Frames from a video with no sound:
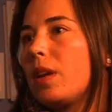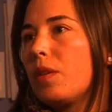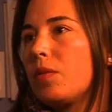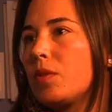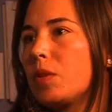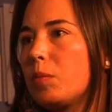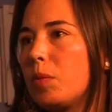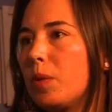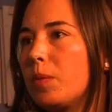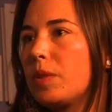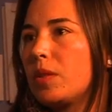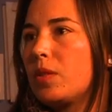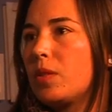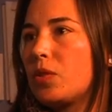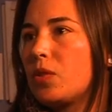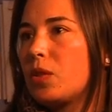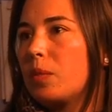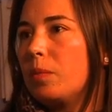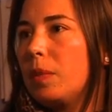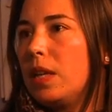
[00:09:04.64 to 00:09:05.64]
comfortable with
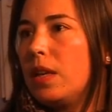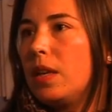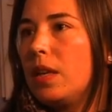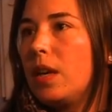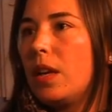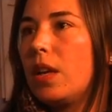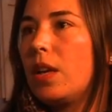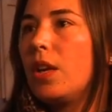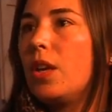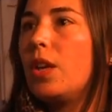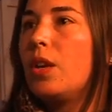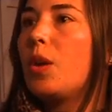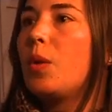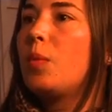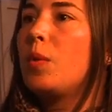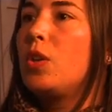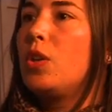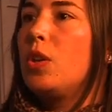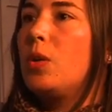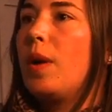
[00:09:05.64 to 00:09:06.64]
social media. You know,
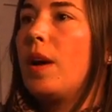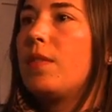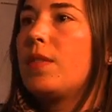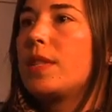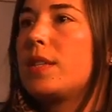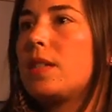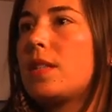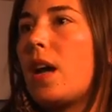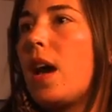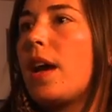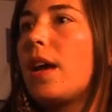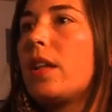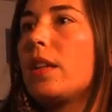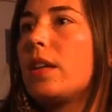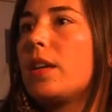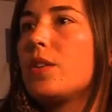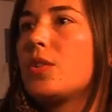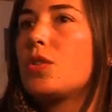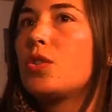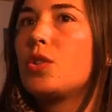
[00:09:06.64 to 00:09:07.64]
when you have a
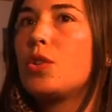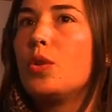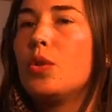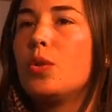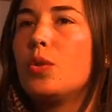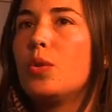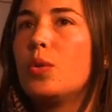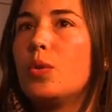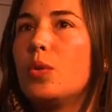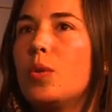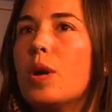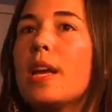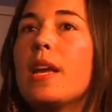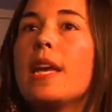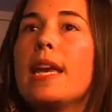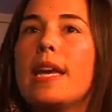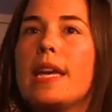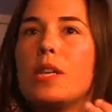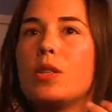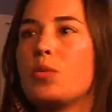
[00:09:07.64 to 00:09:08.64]
stylist who
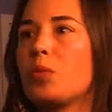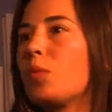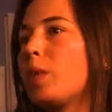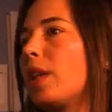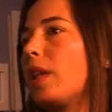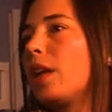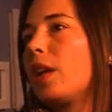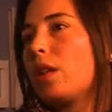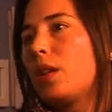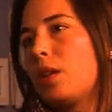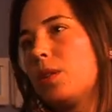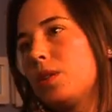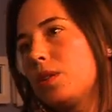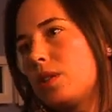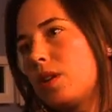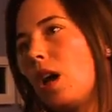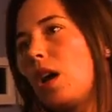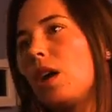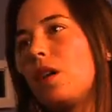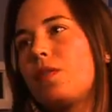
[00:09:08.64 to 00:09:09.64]
is really
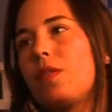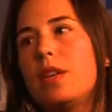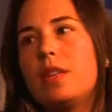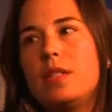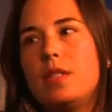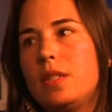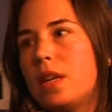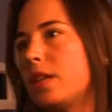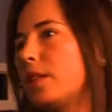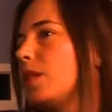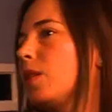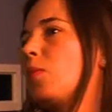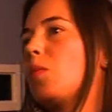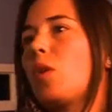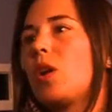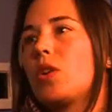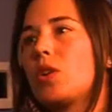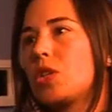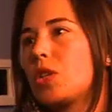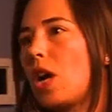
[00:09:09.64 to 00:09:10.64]
closed off and doesn't
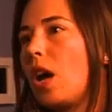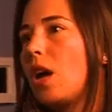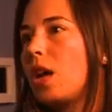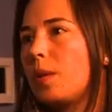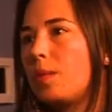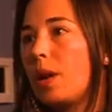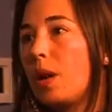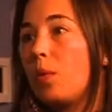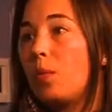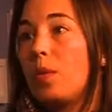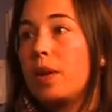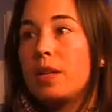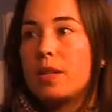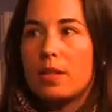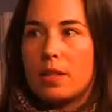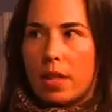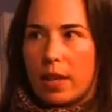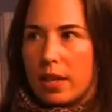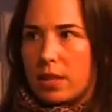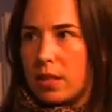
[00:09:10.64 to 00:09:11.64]
want to talk about what
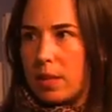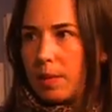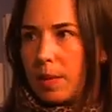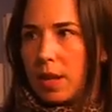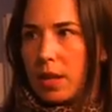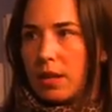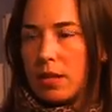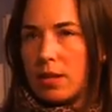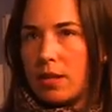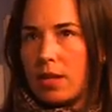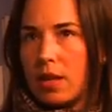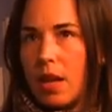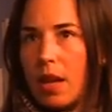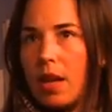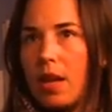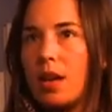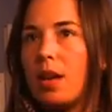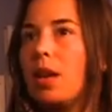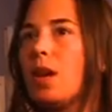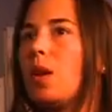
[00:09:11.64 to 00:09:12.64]
it's like to be on
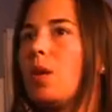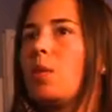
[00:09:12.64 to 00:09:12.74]
set